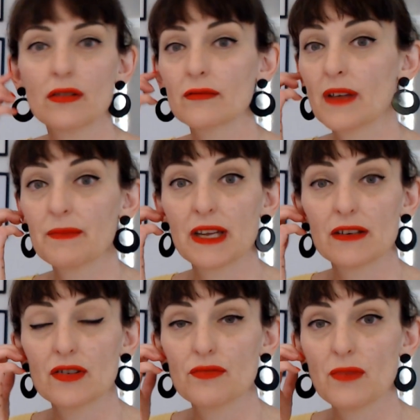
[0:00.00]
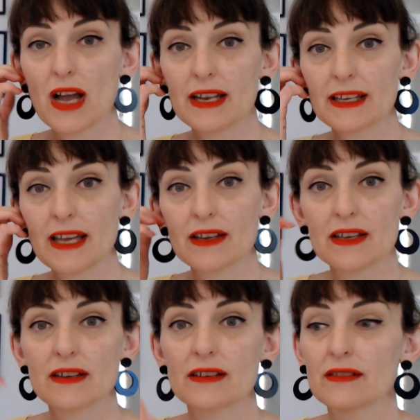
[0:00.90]
I mean, you might get
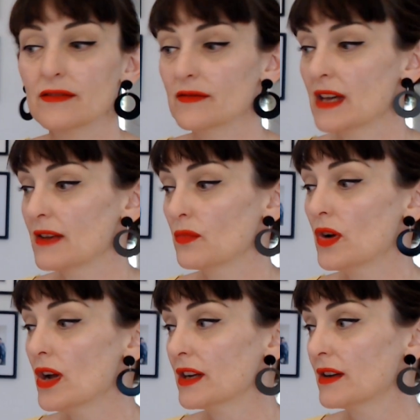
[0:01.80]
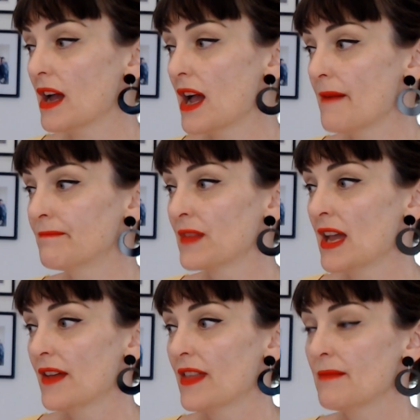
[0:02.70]
at work,
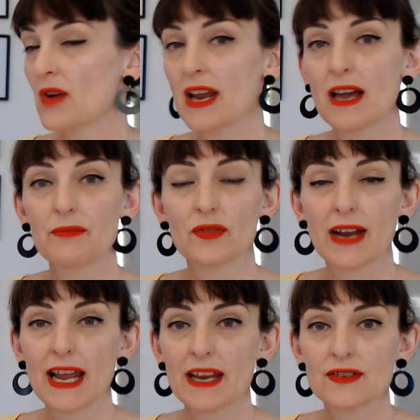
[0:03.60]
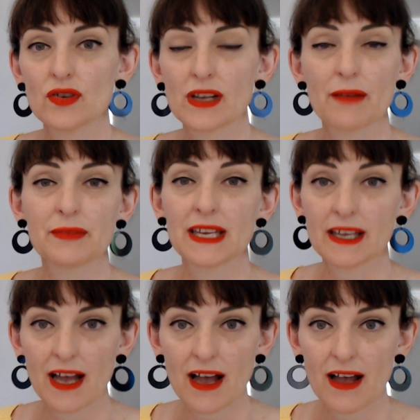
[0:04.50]
they might upgrade your company
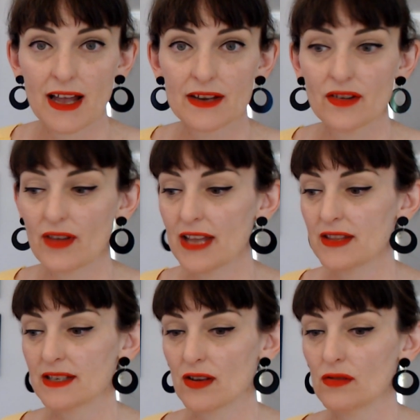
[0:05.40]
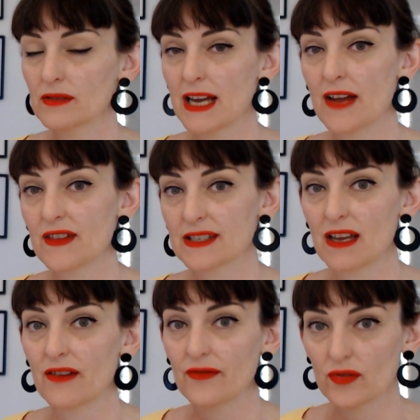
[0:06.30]
car, and you've had this old car that's
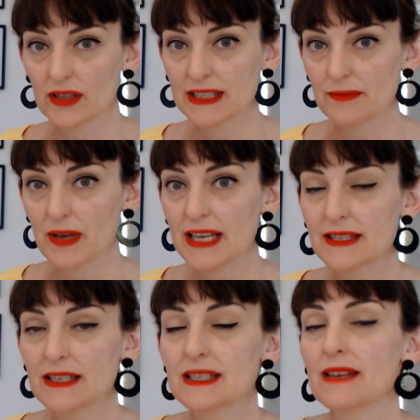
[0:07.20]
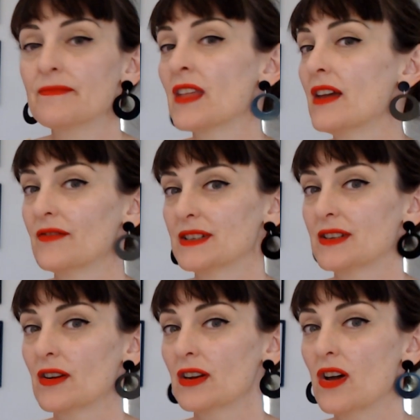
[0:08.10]
kind of falling to pieces for
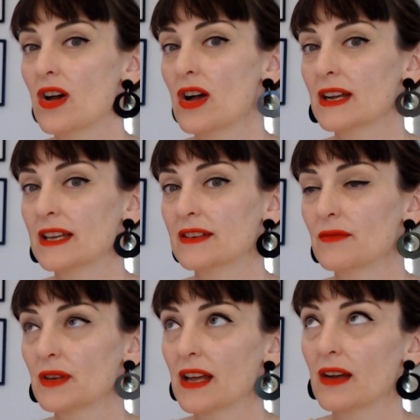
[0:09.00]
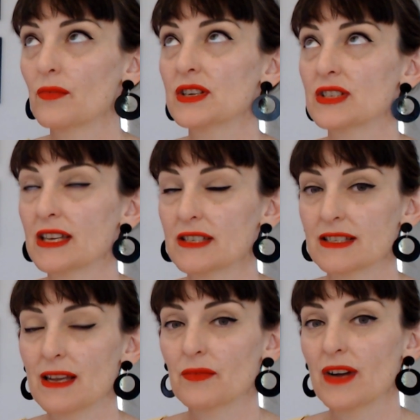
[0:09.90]
so long, and you'll be like, I wish they'd
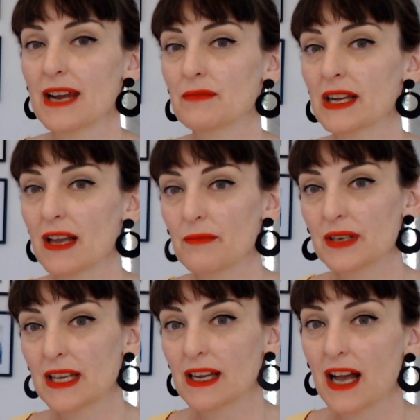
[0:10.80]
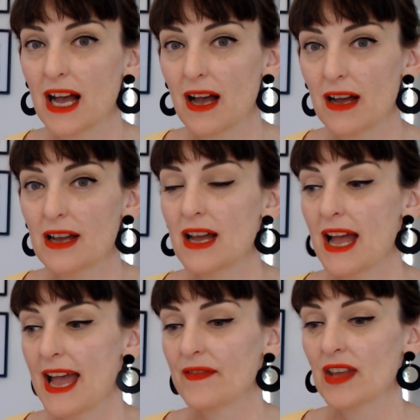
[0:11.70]
just upgrade my company car,
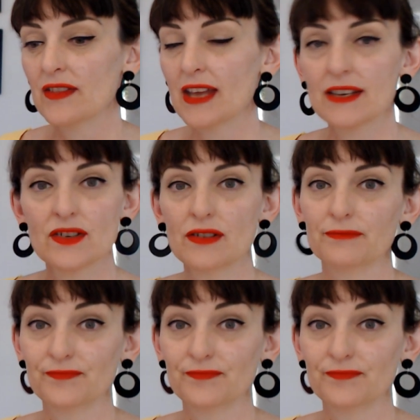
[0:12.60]
and then they do.